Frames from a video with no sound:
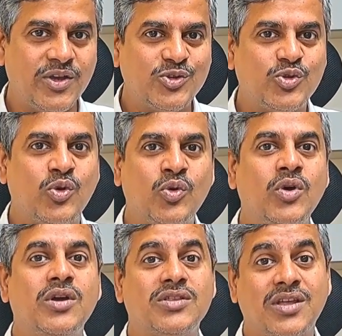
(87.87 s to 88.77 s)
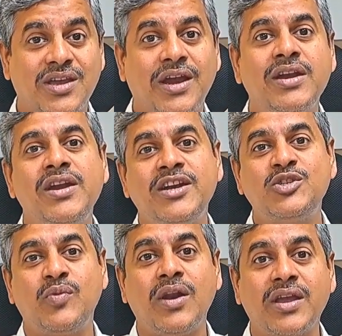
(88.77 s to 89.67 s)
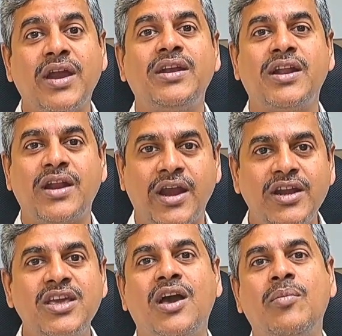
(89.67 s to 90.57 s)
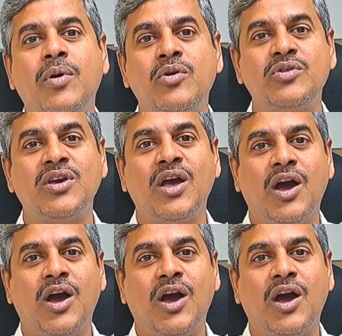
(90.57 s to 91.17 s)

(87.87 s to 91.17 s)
So the candidates will get an idea about